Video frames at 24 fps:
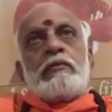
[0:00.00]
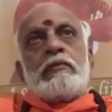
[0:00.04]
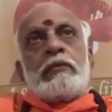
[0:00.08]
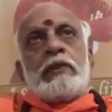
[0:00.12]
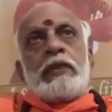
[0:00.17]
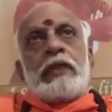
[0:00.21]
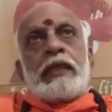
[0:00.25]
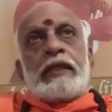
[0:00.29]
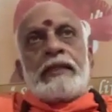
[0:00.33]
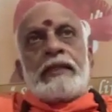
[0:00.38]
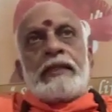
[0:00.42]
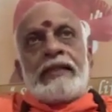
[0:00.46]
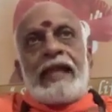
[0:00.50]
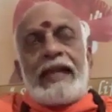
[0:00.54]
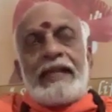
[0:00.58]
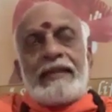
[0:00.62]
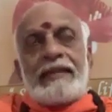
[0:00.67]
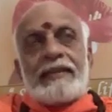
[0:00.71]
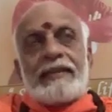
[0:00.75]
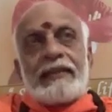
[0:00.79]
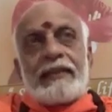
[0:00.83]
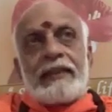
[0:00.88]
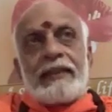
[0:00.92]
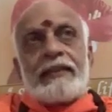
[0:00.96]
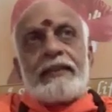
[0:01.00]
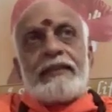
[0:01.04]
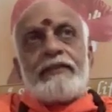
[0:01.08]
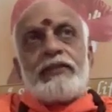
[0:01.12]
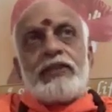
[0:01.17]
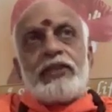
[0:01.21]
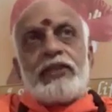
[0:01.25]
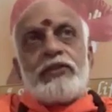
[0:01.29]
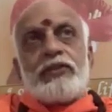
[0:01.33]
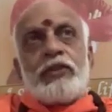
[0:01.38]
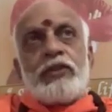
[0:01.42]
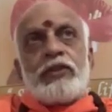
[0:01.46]
the Sanskrit
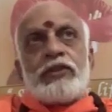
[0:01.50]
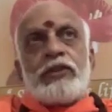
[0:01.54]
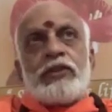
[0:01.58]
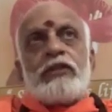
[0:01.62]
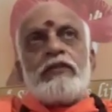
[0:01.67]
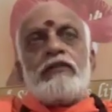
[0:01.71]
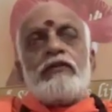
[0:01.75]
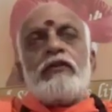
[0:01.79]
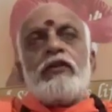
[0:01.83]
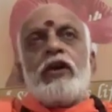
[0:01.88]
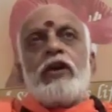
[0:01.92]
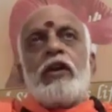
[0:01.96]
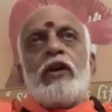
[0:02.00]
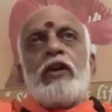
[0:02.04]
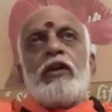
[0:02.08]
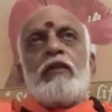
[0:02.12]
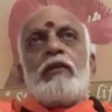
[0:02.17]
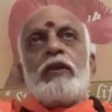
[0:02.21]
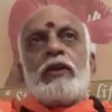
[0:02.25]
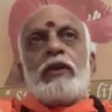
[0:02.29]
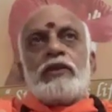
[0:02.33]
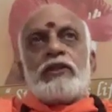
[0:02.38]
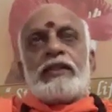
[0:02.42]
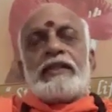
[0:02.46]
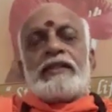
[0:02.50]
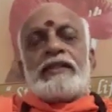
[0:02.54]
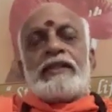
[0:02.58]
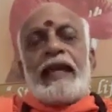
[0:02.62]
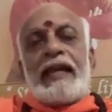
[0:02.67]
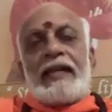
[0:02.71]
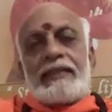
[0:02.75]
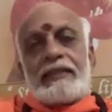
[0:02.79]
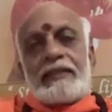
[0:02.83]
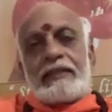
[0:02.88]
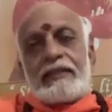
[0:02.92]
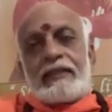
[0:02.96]
which was involved was the
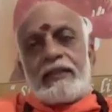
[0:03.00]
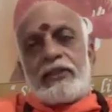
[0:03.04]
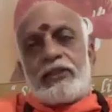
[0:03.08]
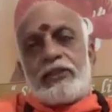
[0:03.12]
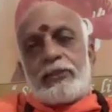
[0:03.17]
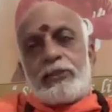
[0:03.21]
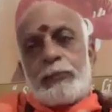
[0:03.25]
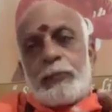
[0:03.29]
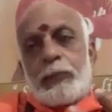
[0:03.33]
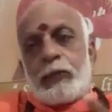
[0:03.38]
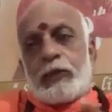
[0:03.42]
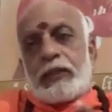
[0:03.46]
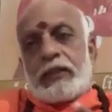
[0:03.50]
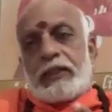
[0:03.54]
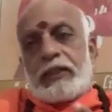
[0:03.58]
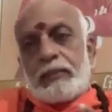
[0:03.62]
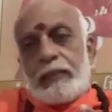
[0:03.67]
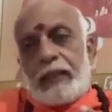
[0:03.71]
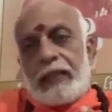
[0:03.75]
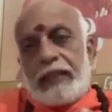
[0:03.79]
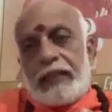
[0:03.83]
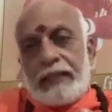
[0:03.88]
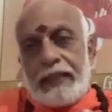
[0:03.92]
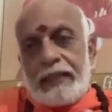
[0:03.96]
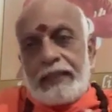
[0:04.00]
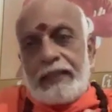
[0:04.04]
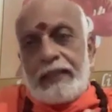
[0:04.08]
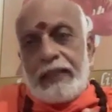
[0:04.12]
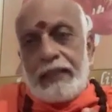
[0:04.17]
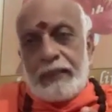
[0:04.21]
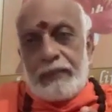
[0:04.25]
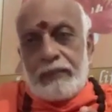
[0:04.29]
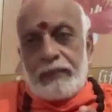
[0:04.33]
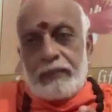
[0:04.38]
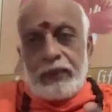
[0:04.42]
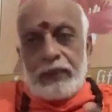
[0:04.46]
Sanskrit spoken by
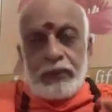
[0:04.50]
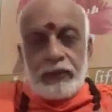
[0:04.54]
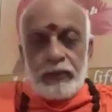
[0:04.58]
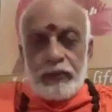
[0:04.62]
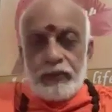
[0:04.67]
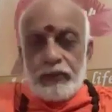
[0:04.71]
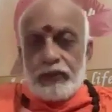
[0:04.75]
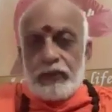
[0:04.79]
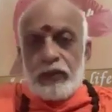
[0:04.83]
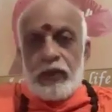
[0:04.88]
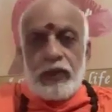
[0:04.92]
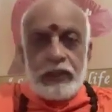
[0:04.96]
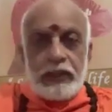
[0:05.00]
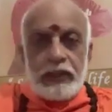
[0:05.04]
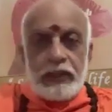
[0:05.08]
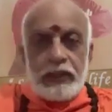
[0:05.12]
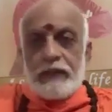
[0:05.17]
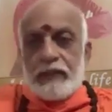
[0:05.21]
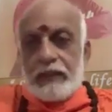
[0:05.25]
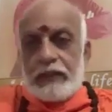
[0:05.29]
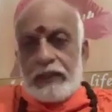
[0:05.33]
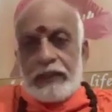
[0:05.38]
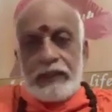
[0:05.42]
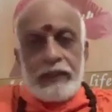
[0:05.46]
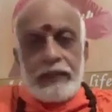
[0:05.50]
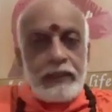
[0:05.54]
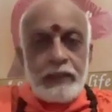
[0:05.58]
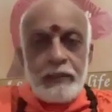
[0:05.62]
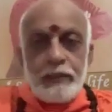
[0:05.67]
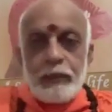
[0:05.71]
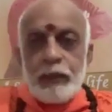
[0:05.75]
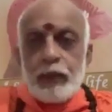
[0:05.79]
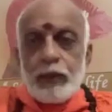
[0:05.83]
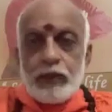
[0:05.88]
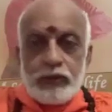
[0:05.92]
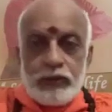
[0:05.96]
them. It was not even
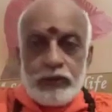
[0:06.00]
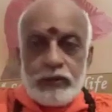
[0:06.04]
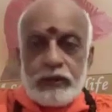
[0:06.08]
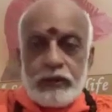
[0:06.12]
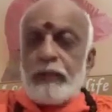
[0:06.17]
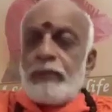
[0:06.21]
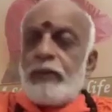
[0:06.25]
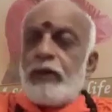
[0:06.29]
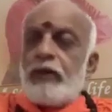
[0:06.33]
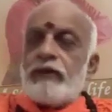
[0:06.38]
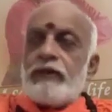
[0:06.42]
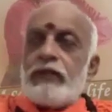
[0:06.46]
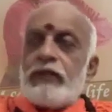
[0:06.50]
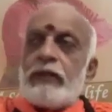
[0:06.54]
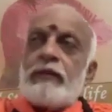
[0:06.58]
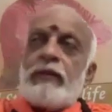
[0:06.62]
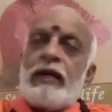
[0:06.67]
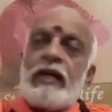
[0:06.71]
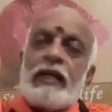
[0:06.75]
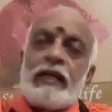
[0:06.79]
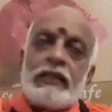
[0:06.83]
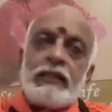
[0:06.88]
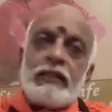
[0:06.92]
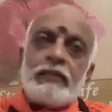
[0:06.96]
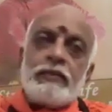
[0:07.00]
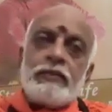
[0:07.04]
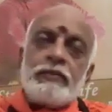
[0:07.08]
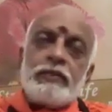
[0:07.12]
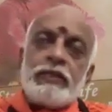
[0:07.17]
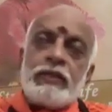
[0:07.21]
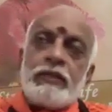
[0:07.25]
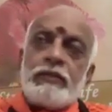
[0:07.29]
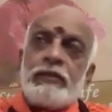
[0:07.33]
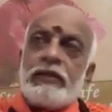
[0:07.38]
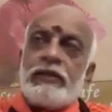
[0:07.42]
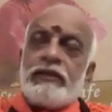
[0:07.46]
in books. Some of them are in
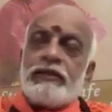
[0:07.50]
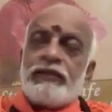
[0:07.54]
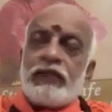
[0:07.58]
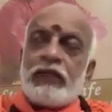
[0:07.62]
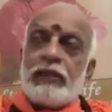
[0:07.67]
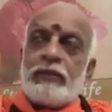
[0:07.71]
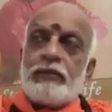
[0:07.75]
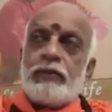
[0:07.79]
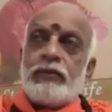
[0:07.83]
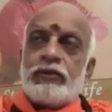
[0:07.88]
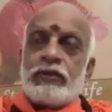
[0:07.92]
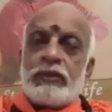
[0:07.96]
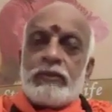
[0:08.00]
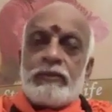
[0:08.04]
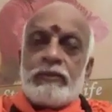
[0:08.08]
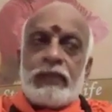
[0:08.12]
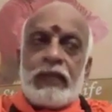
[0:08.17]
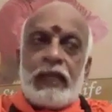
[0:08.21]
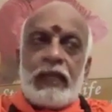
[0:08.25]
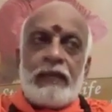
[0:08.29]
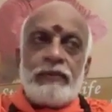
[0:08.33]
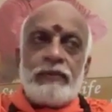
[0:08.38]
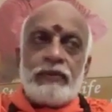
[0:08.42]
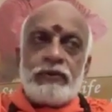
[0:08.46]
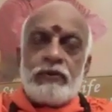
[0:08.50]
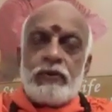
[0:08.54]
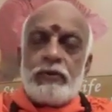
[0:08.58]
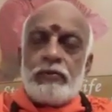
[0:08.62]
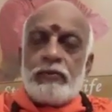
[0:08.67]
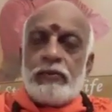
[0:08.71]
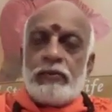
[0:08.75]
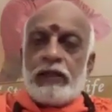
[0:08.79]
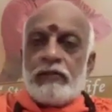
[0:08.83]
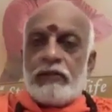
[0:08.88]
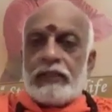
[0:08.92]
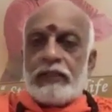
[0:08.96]
some different books, sometimes
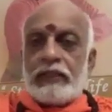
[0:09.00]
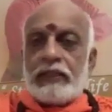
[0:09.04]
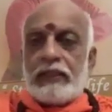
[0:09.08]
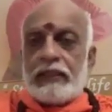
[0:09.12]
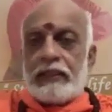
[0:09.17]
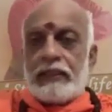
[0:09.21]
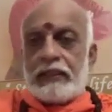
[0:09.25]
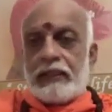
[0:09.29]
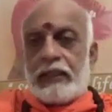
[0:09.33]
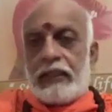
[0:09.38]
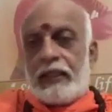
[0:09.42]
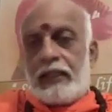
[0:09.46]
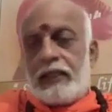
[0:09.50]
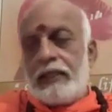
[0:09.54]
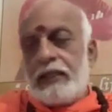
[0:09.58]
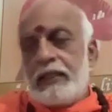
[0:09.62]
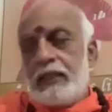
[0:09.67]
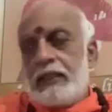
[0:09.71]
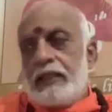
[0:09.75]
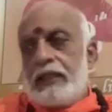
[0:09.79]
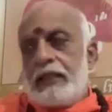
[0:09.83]
from Bhagavad Gita,